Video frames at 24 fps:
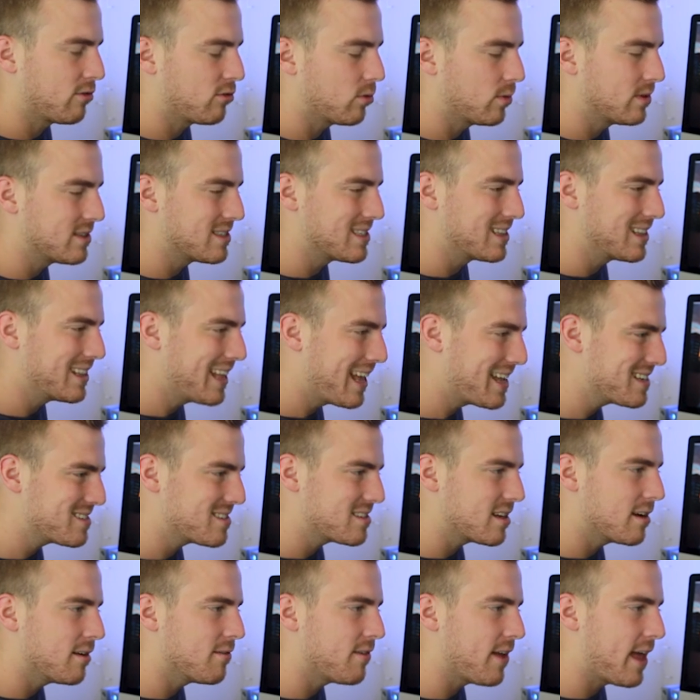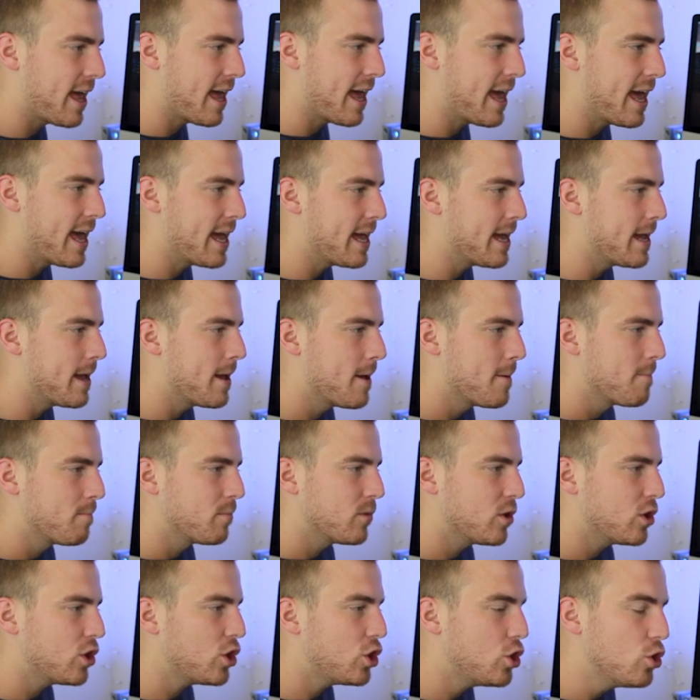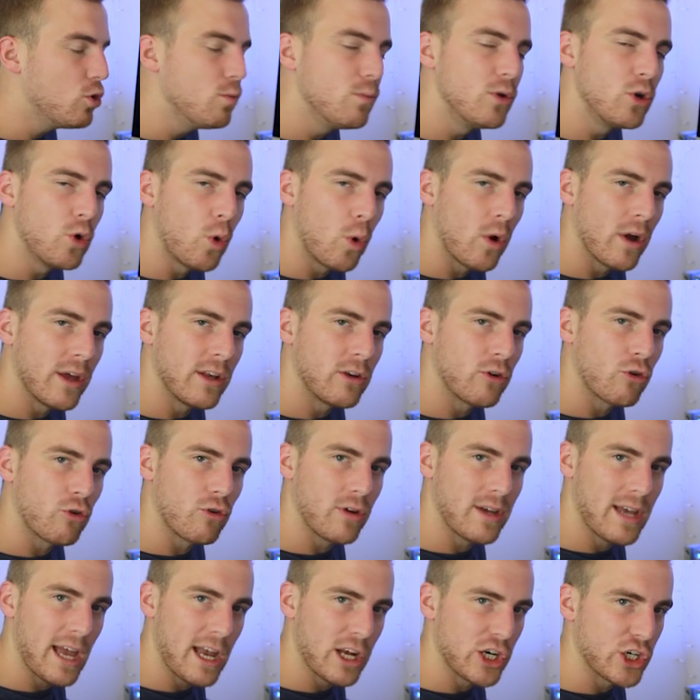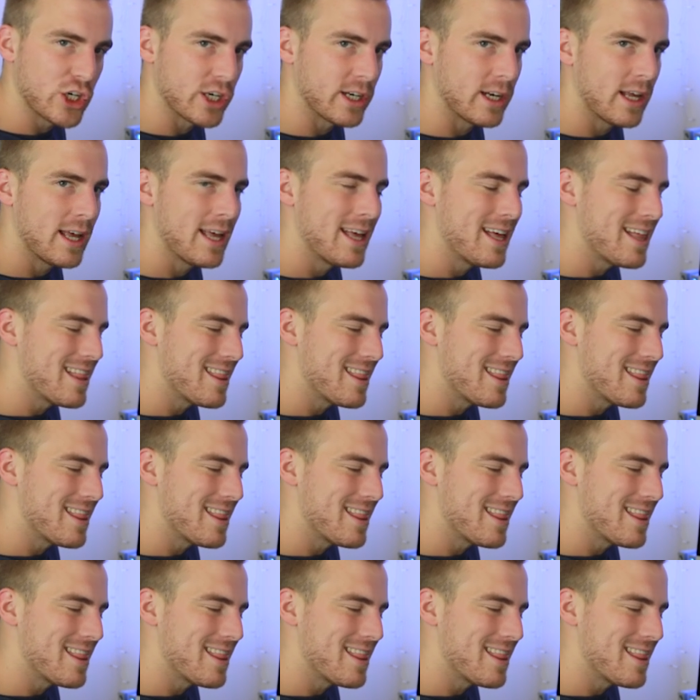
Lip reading: so it's less of a humanoid creation.